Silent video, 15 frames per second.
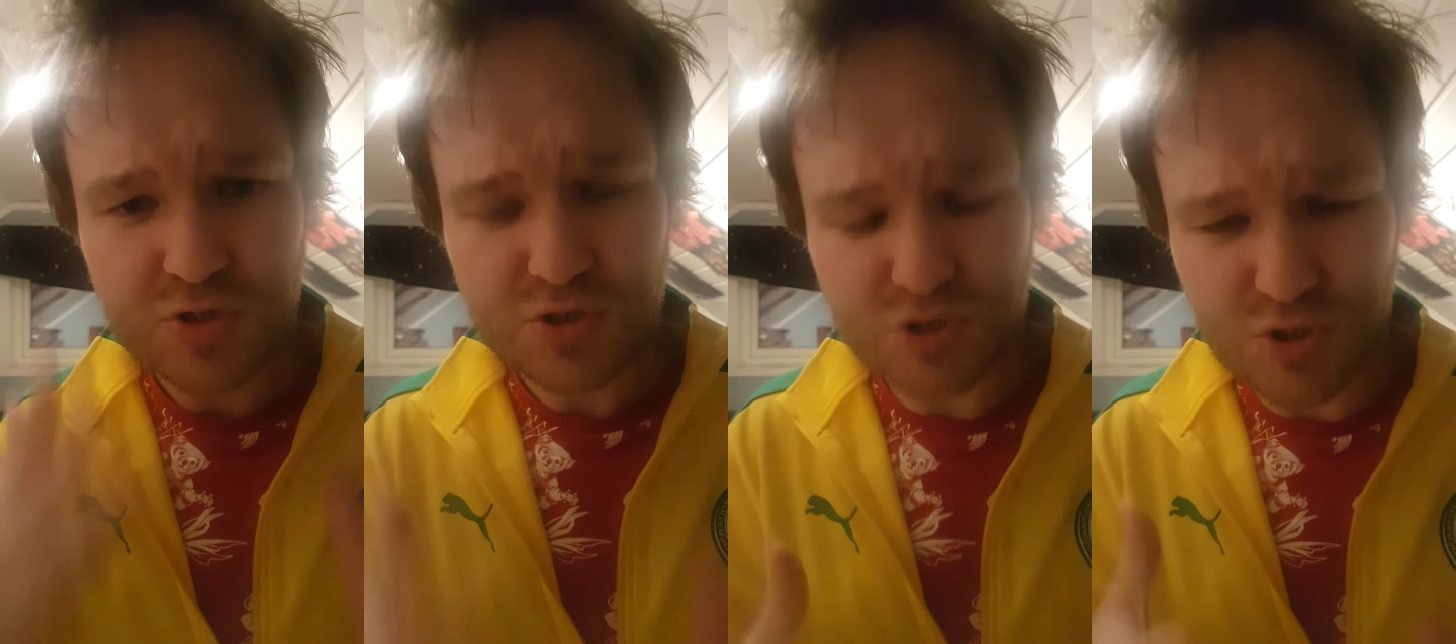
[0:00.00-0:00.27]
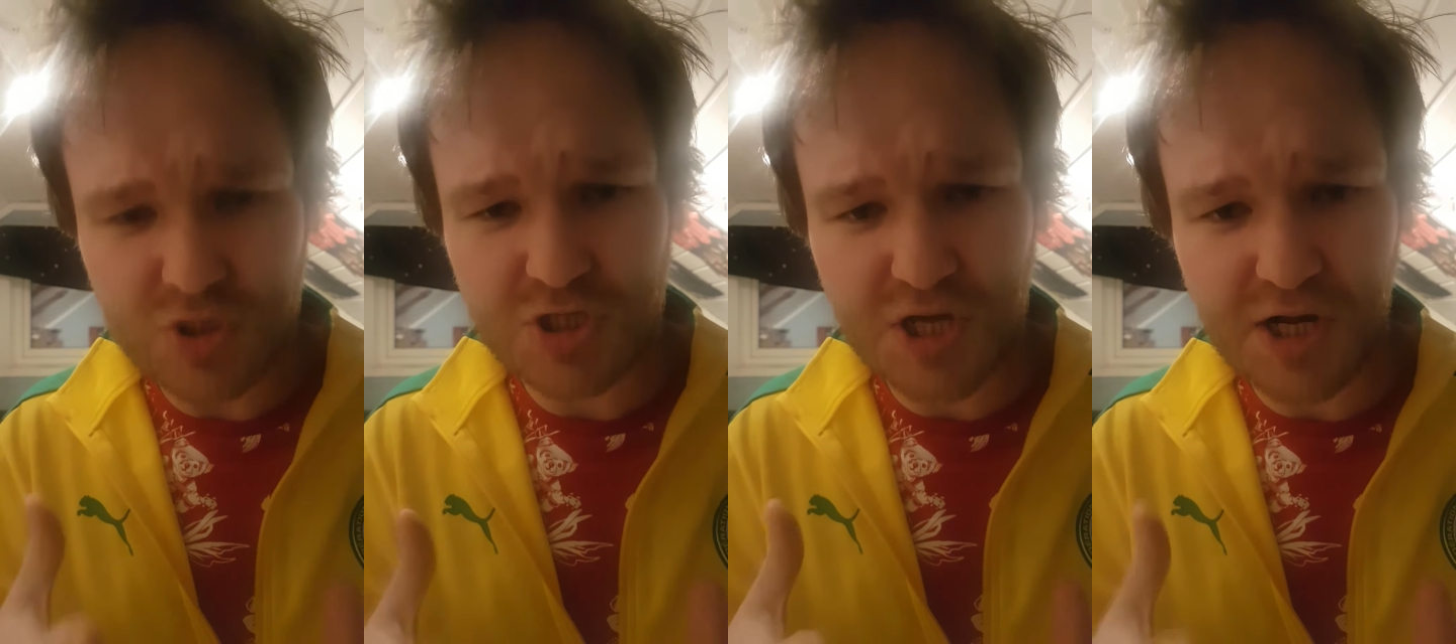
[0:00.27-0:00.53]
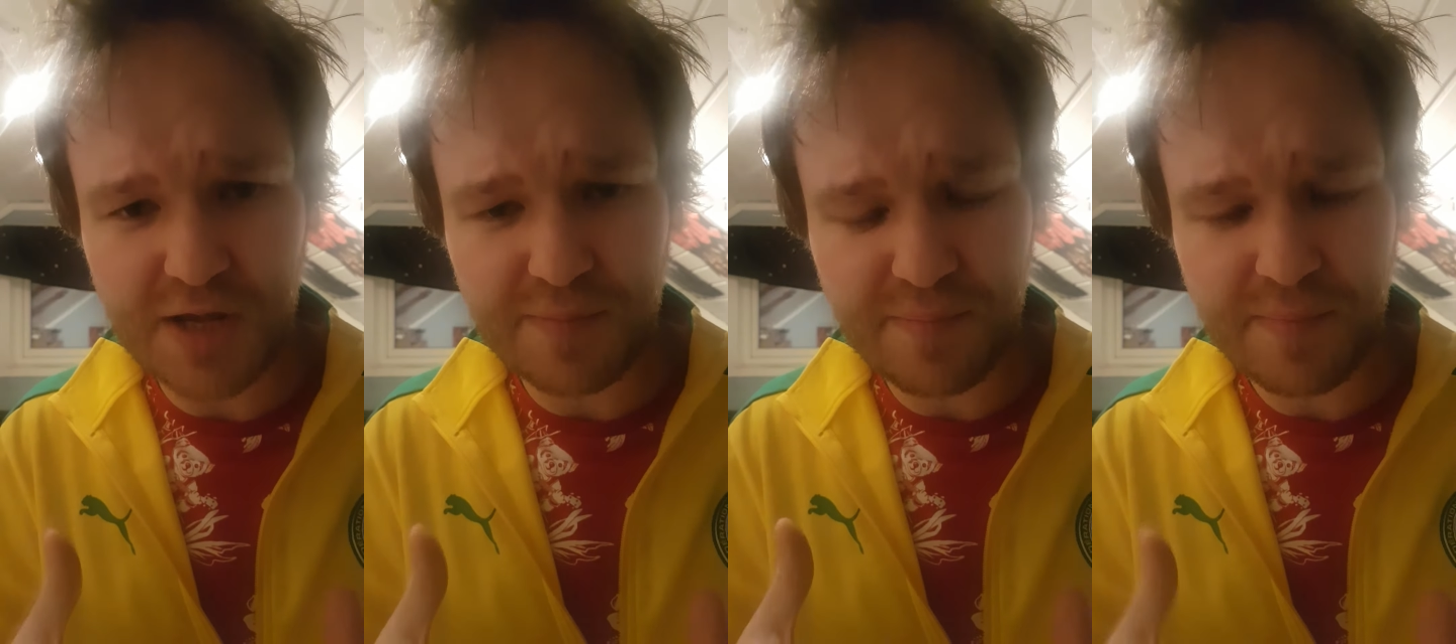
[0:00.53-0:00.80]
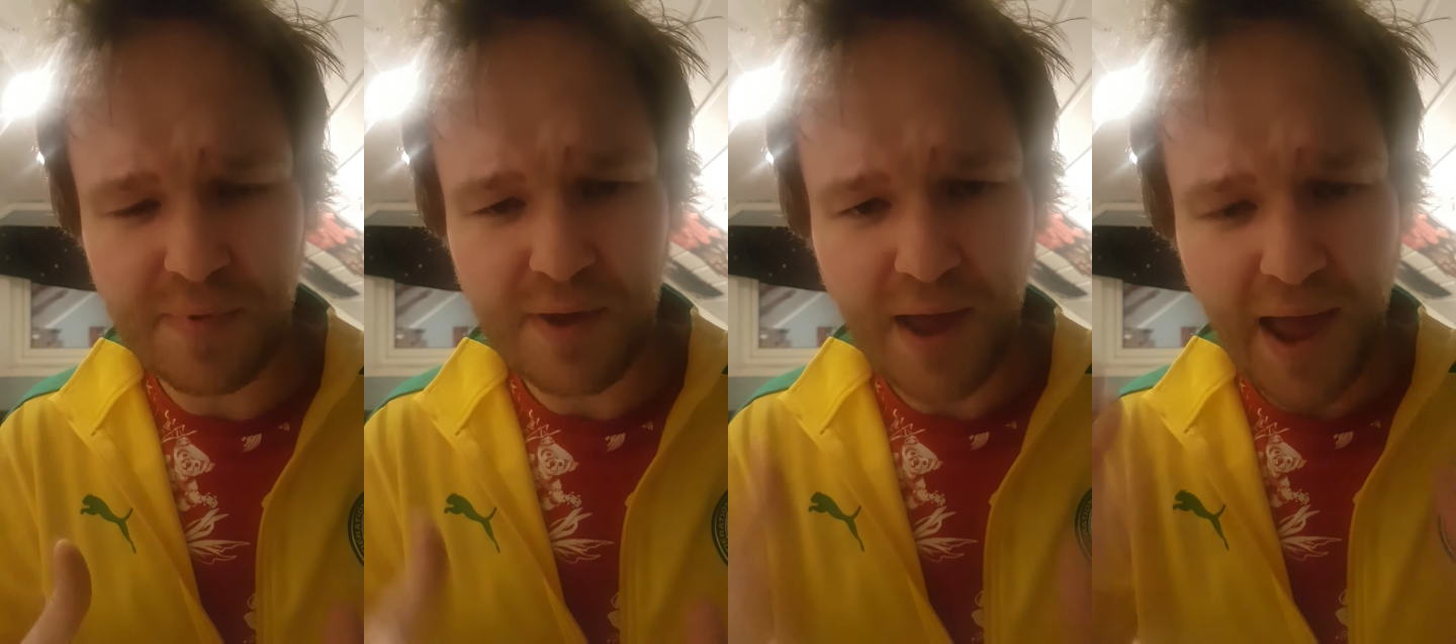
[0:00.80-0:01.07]
to kill him
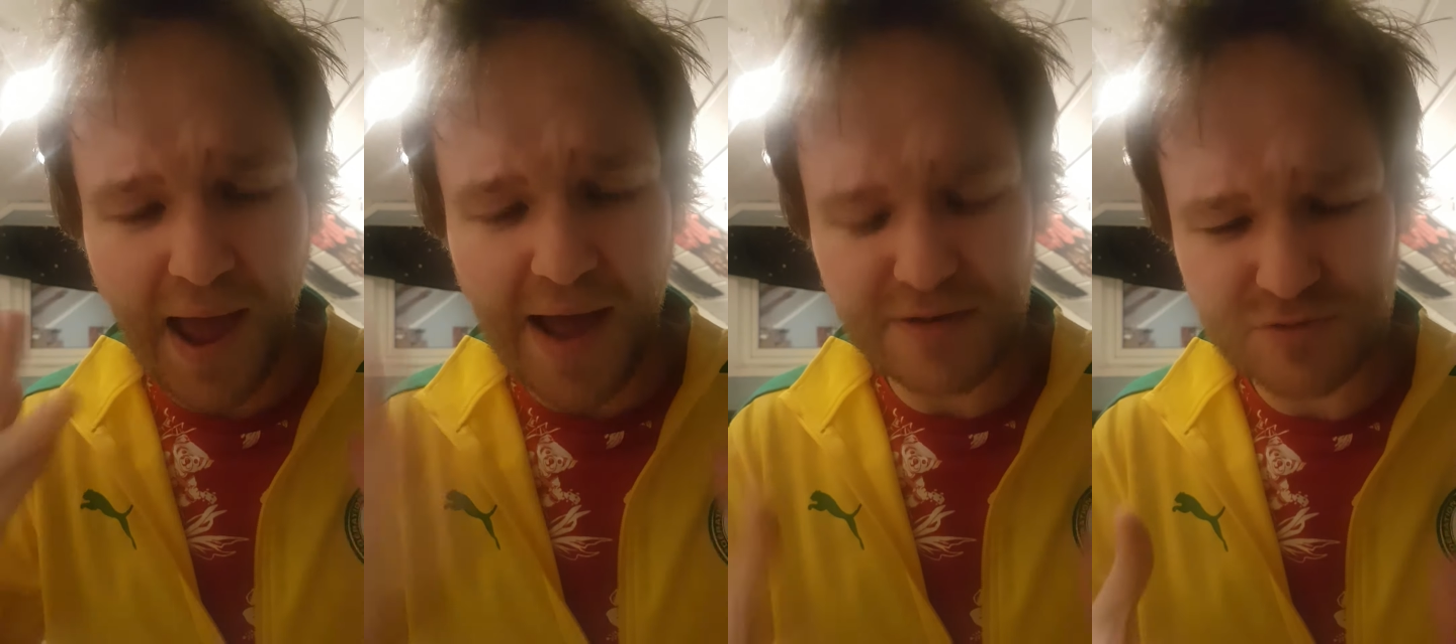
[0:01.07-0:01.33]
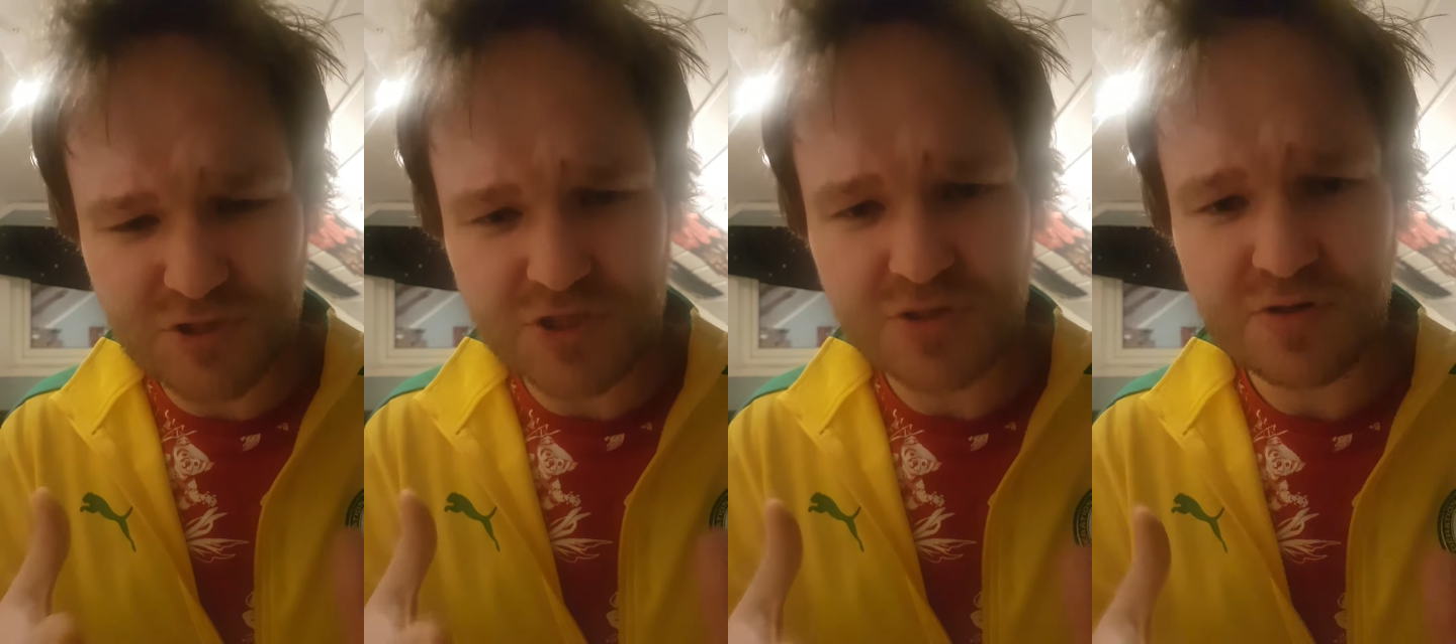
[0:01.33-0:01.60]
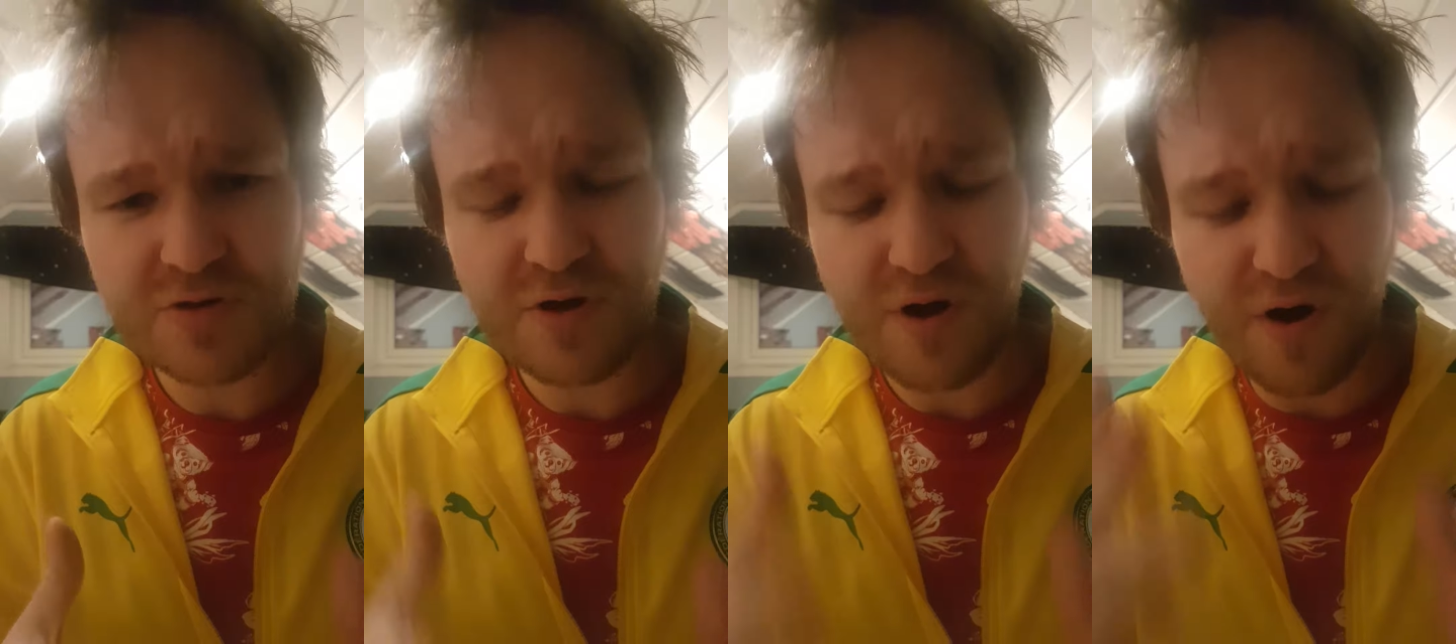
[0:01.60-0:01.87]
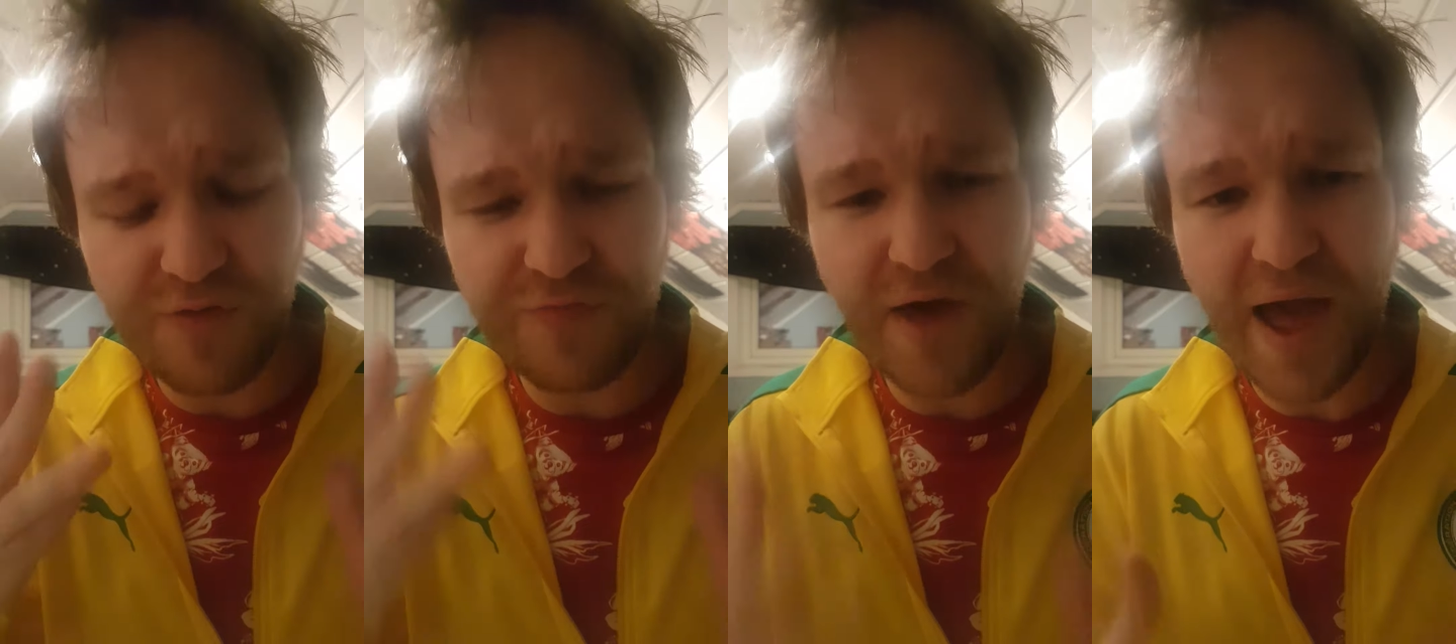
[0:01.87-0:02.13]
out
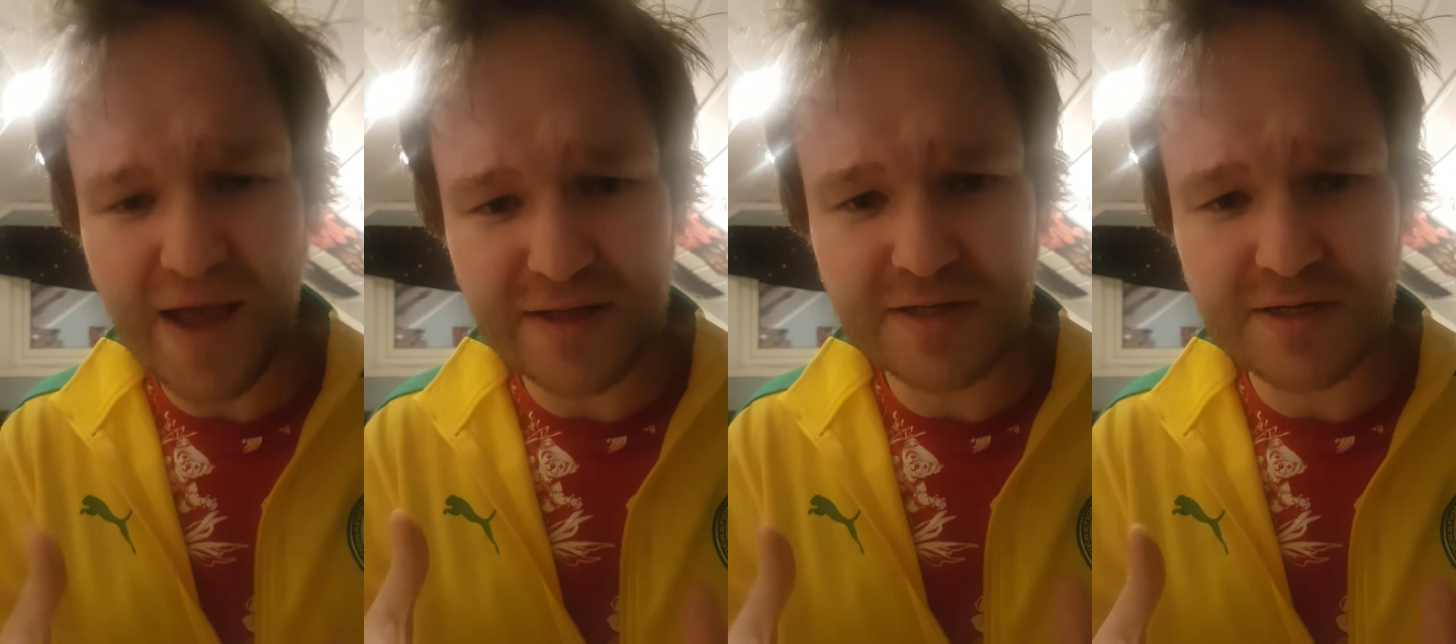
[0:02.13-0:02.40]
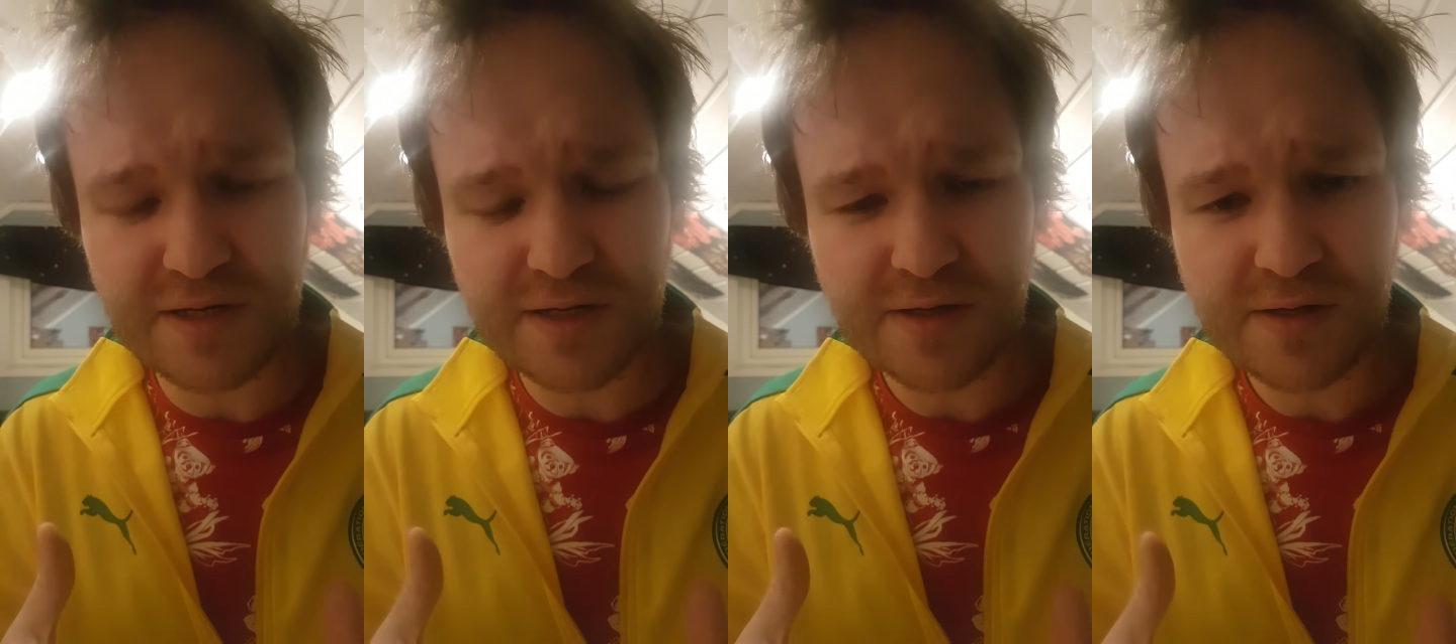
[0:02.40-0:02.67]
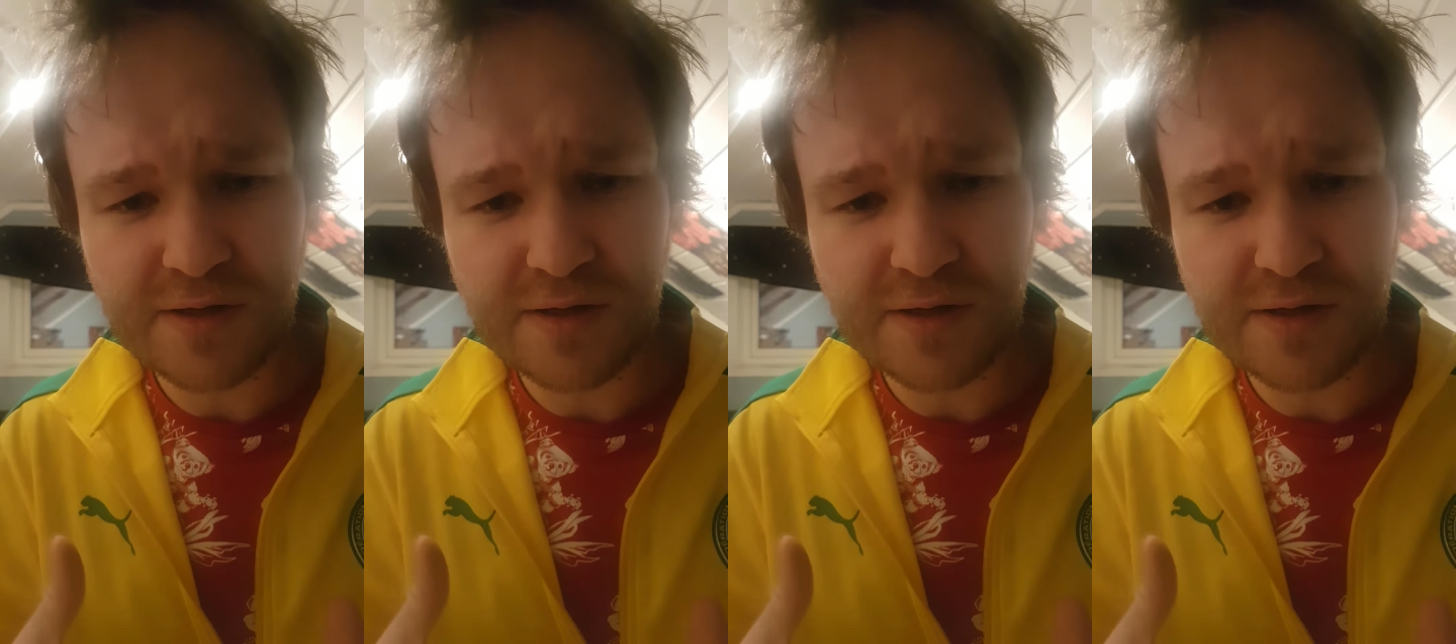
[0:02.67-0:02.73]
of anger.